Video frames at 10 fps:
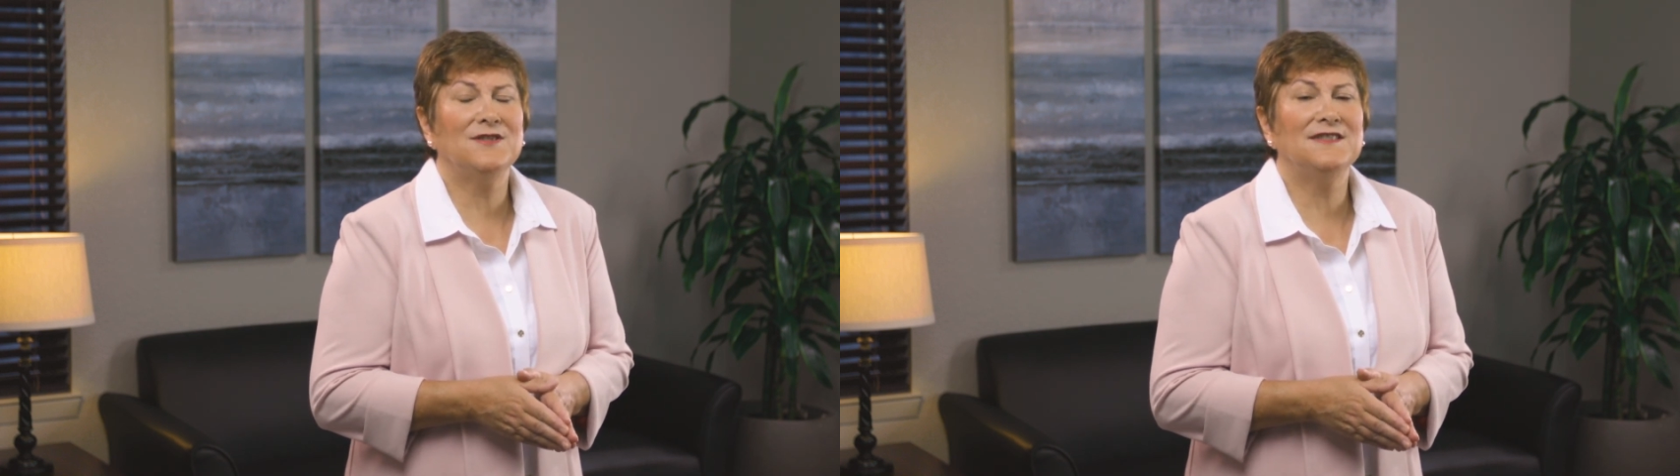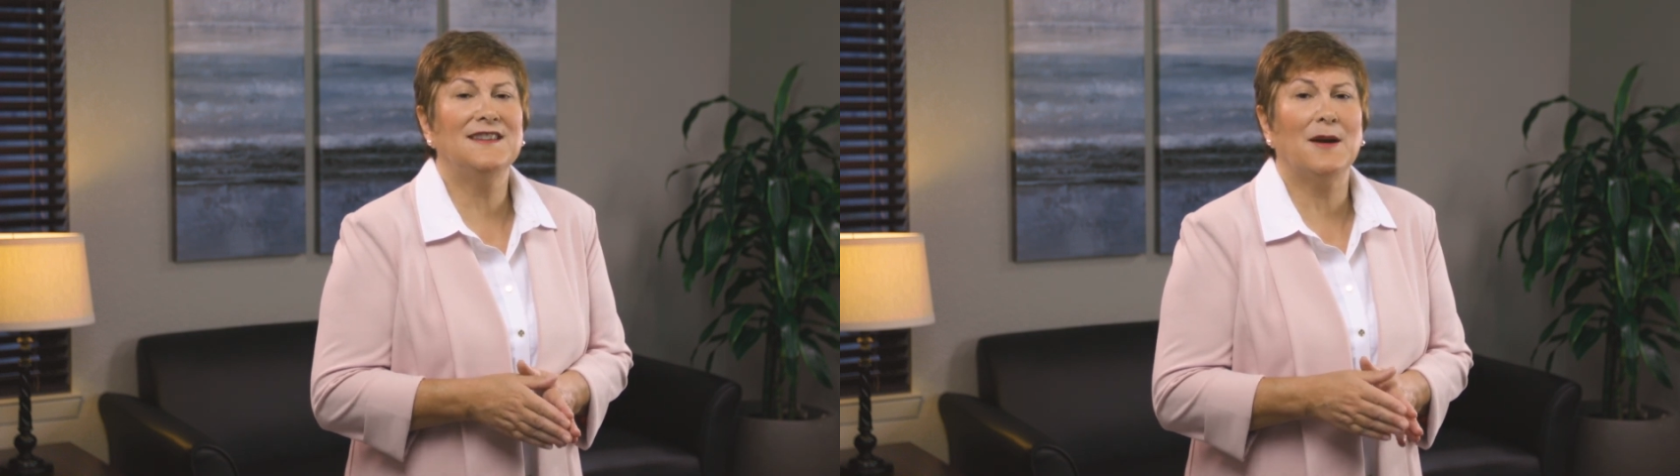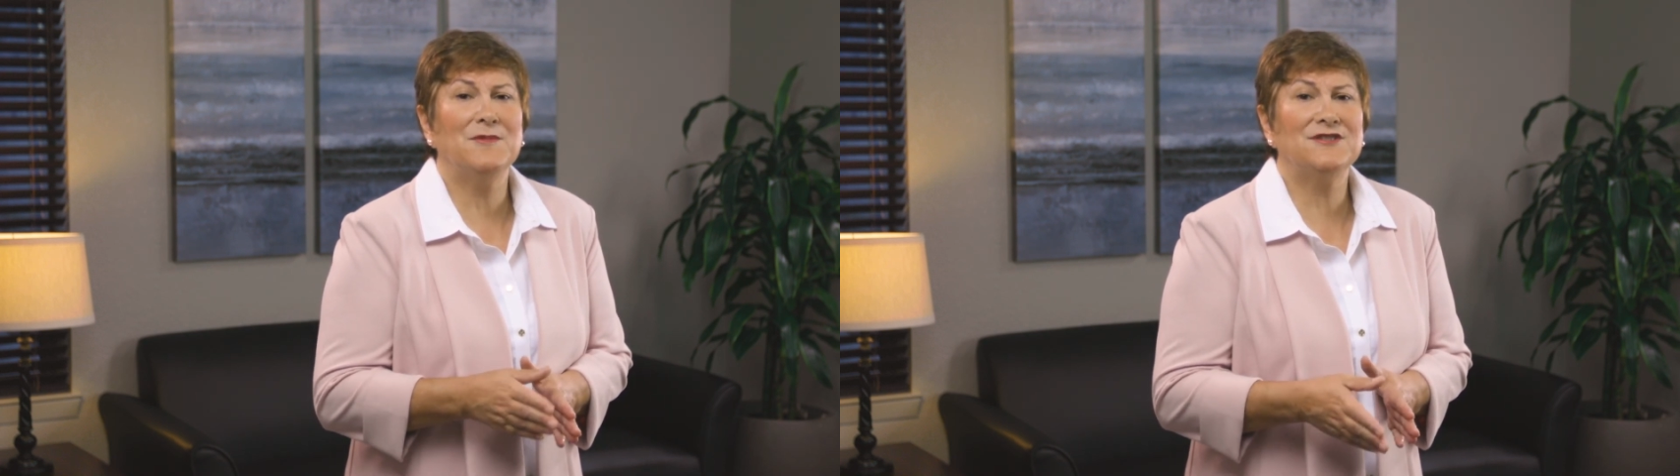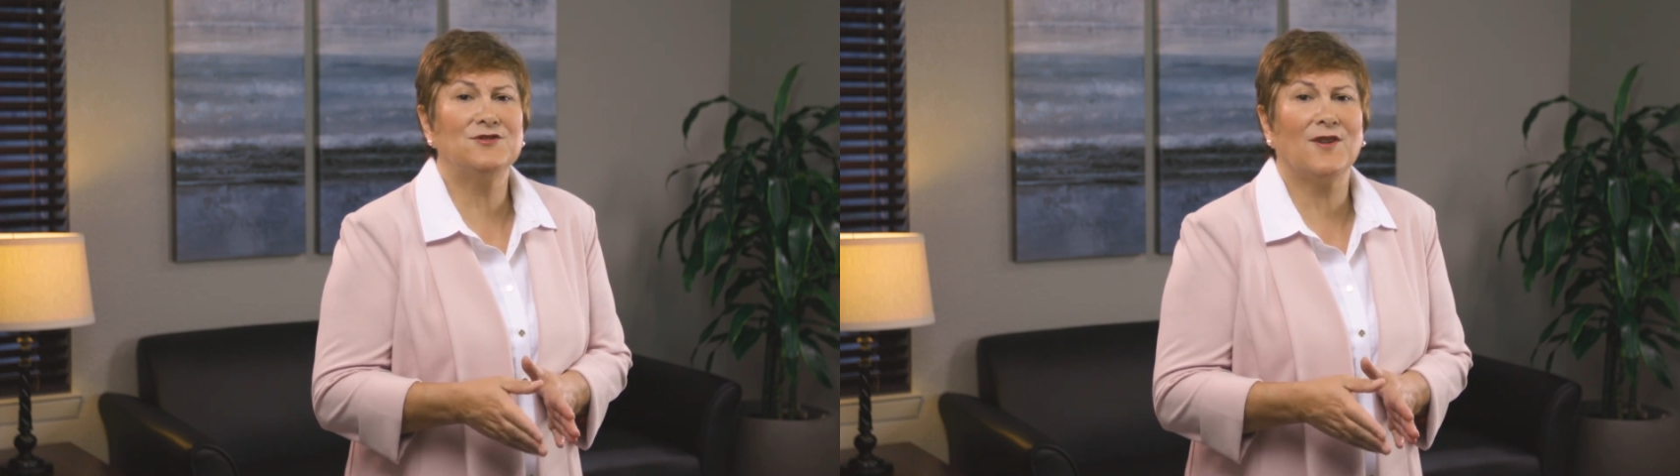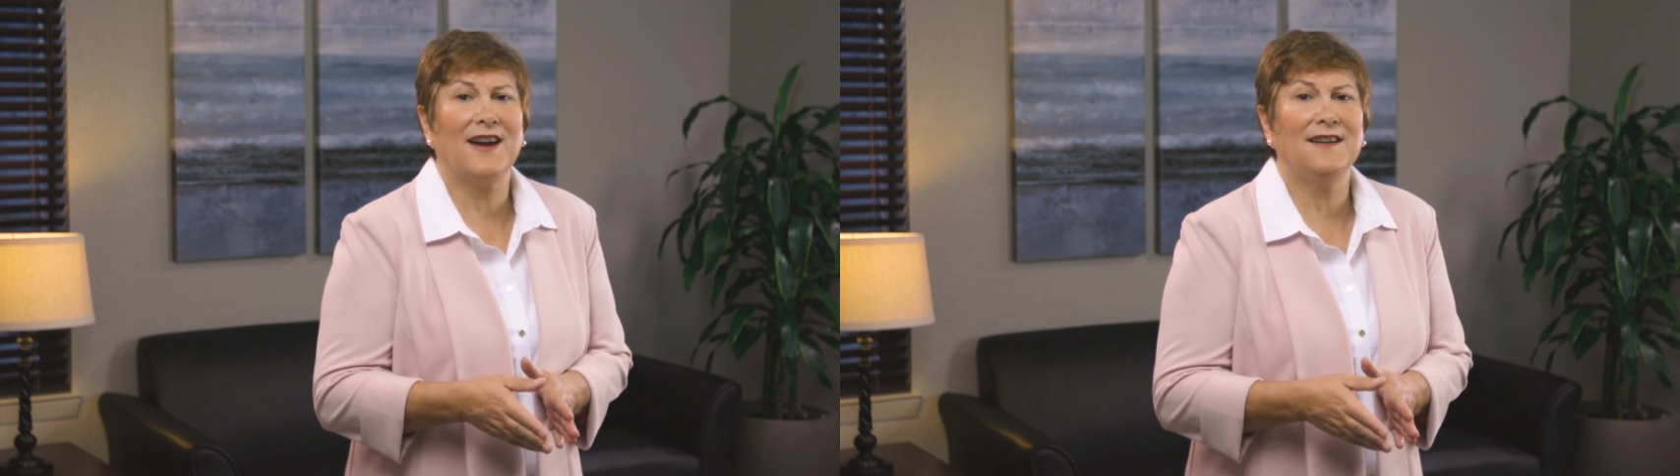to
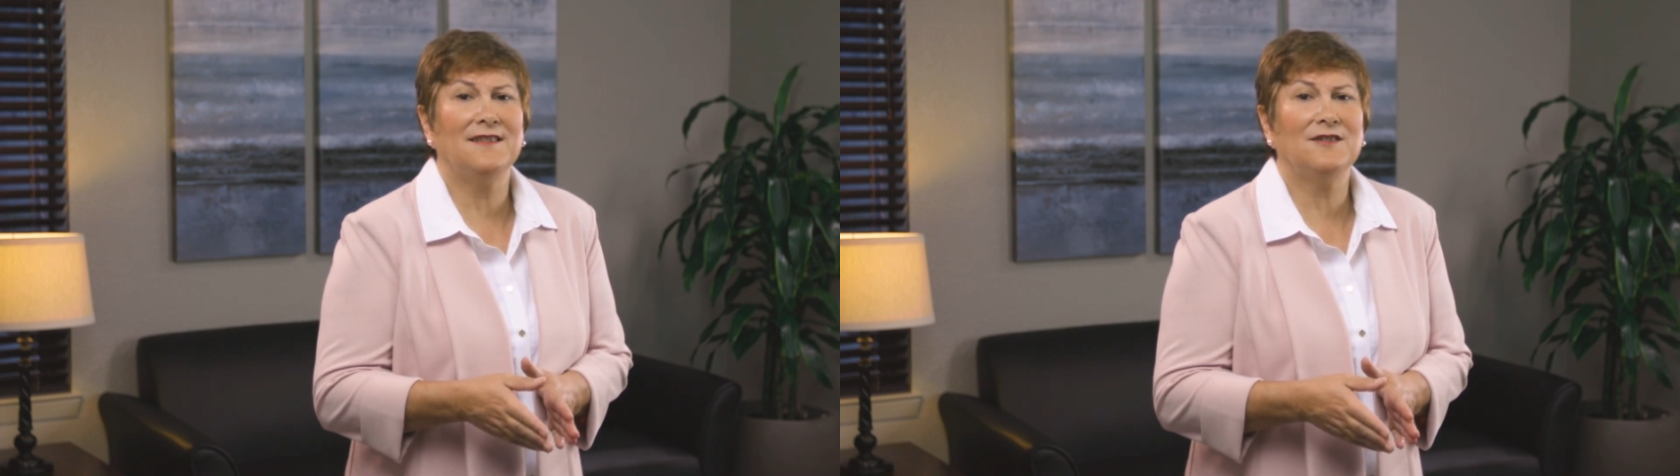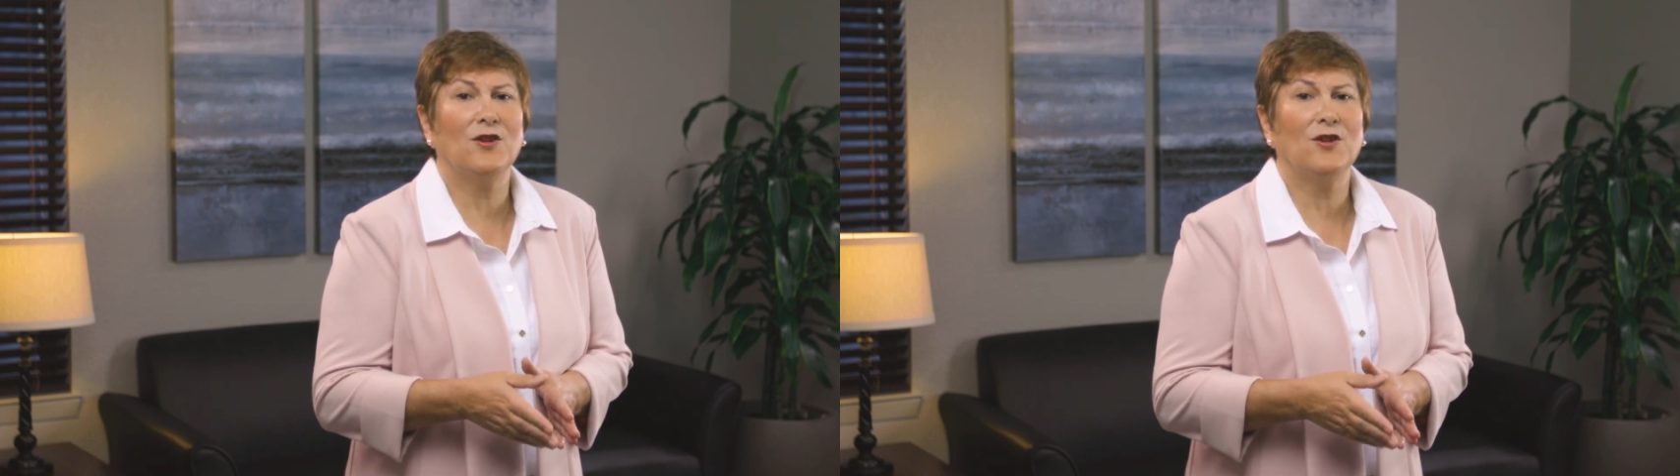demonstrate